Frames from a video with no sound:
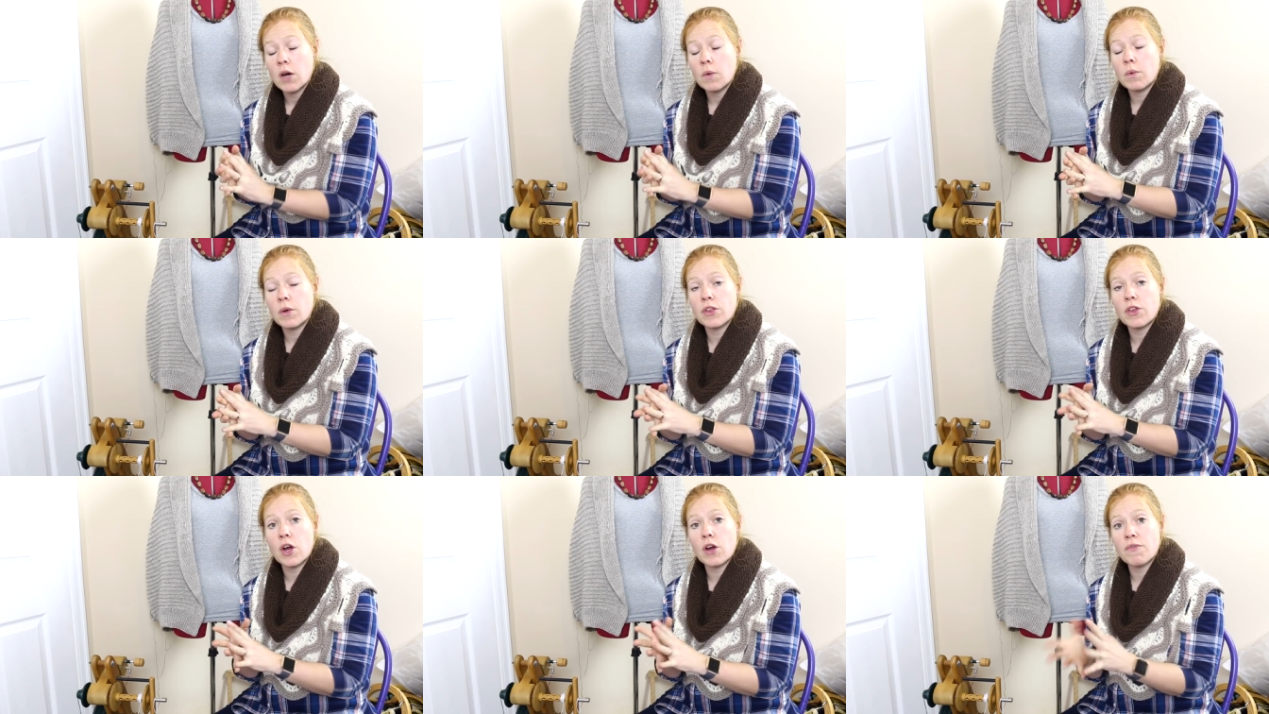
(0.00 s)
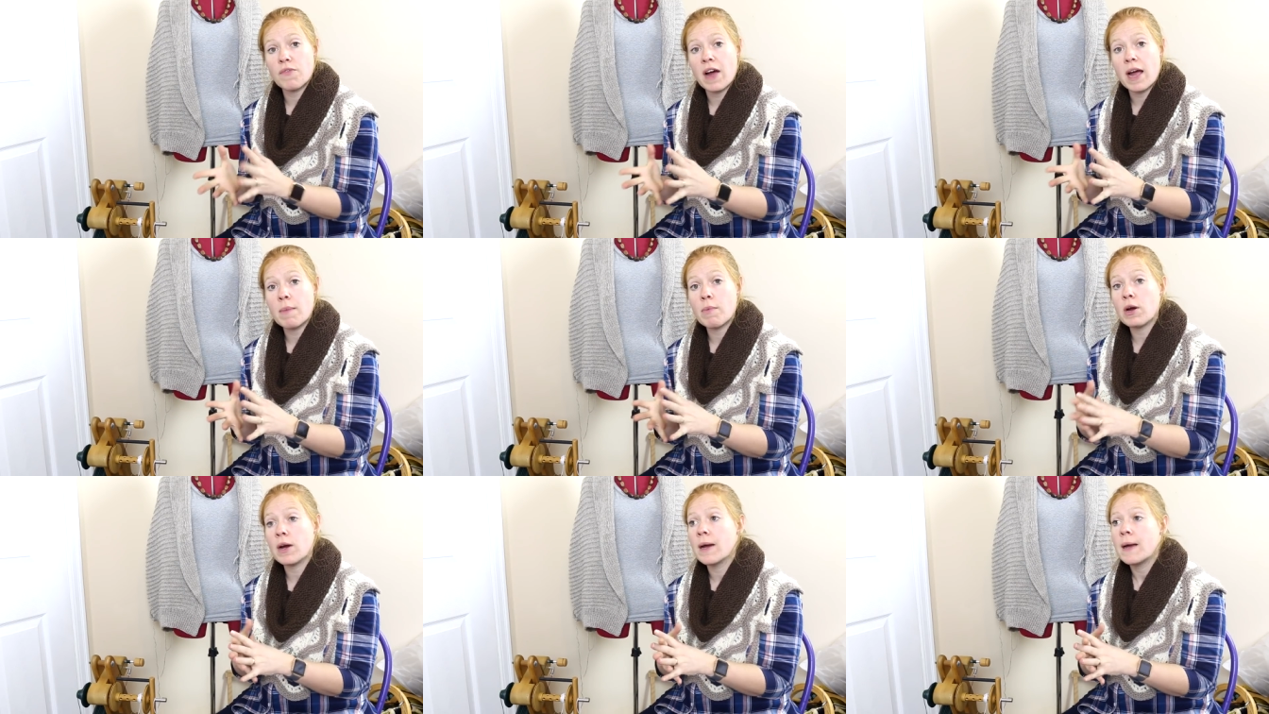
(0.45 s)
with our
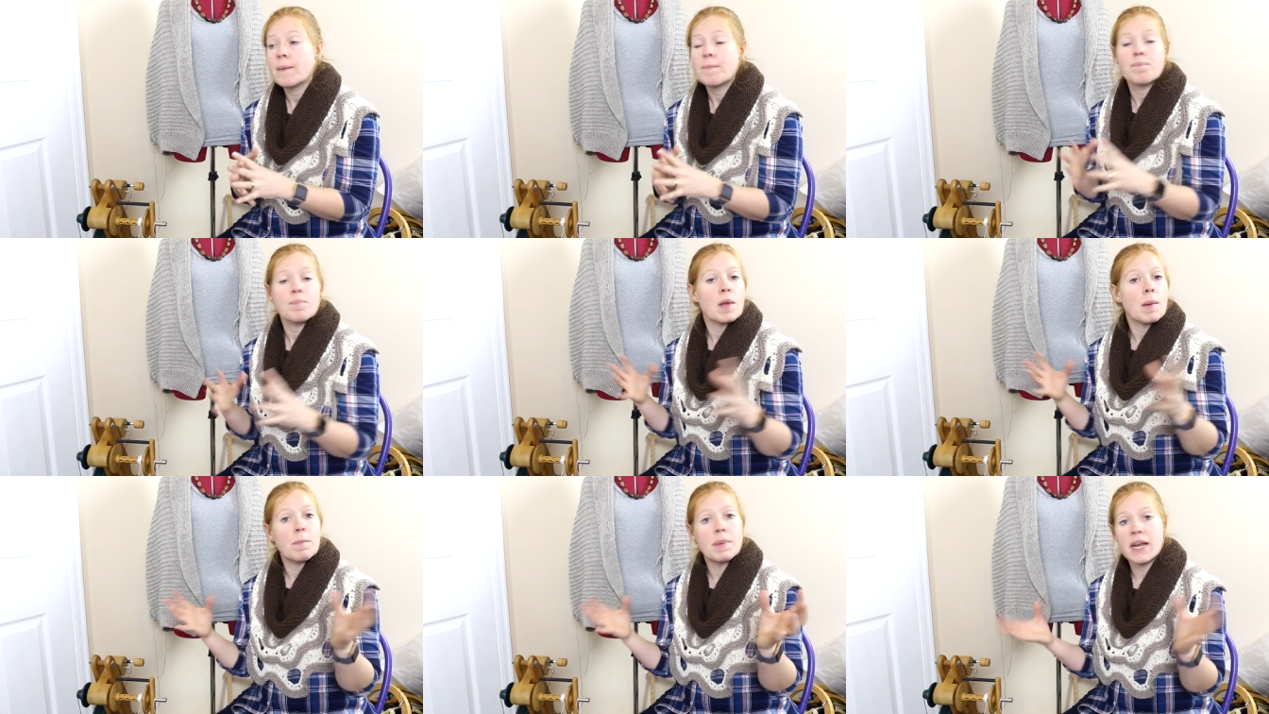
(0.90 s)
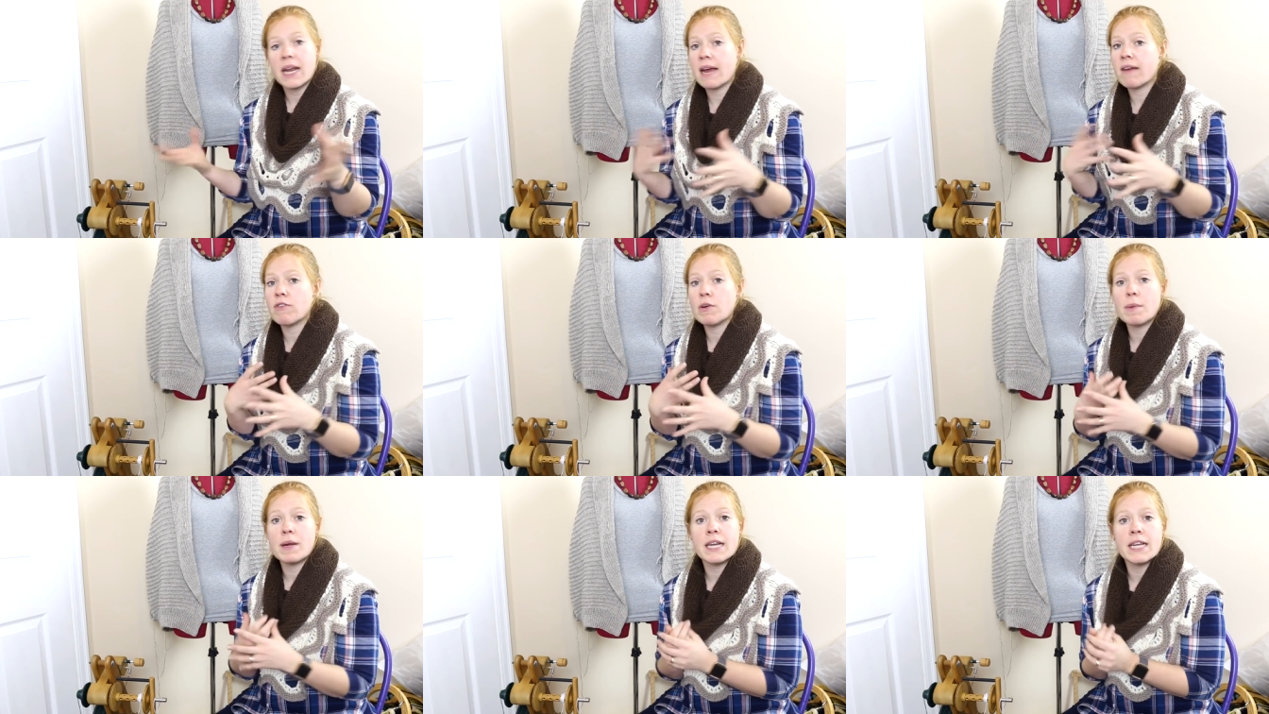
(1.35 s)
fiber but
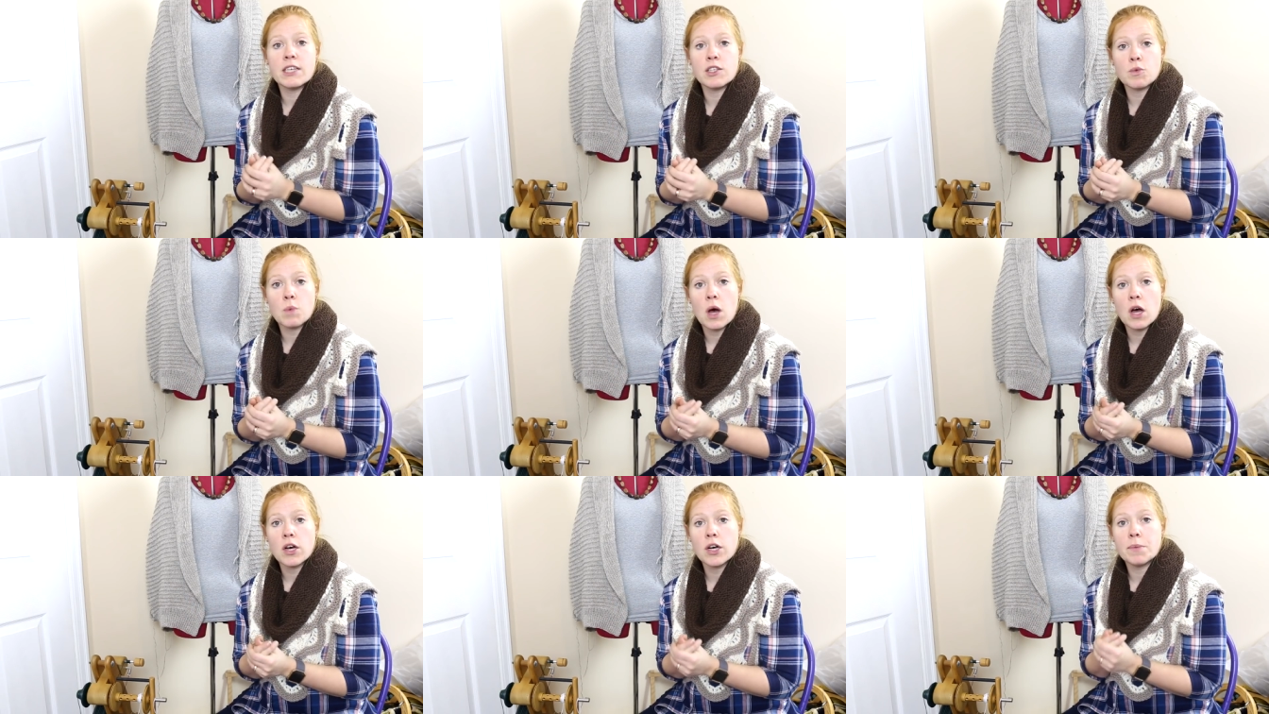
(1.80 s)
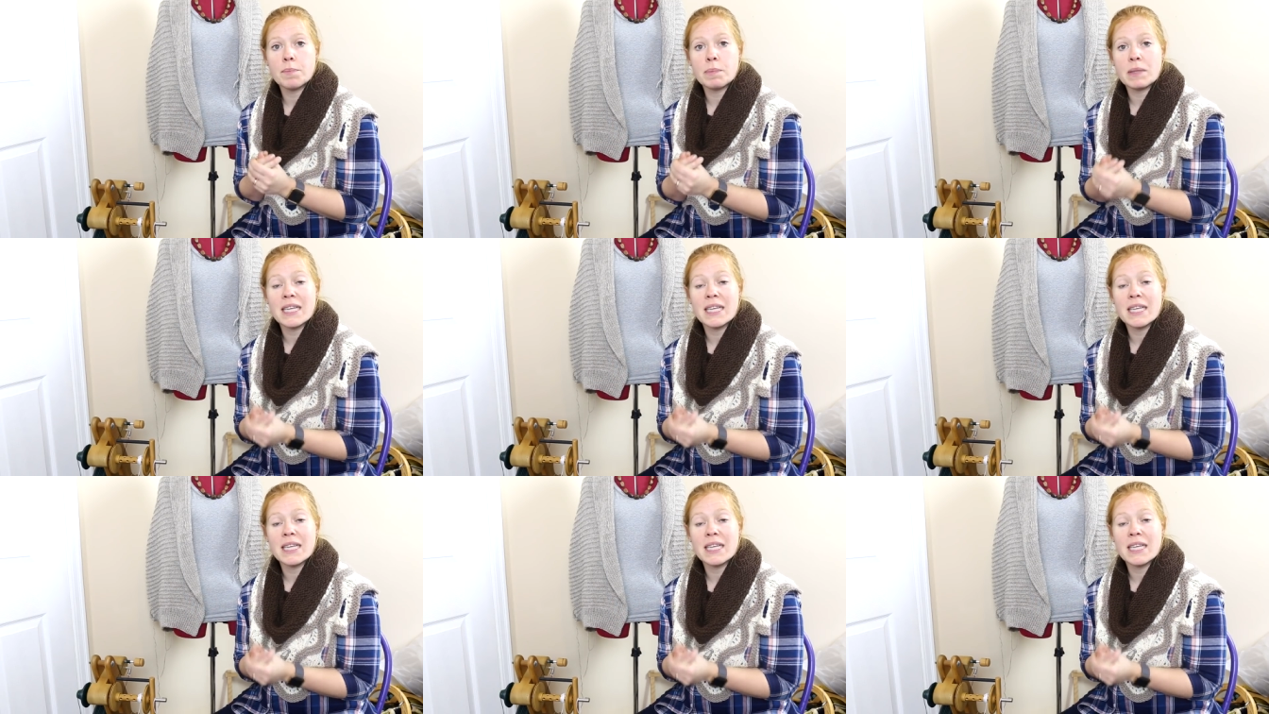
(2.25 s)
everybody is welcome.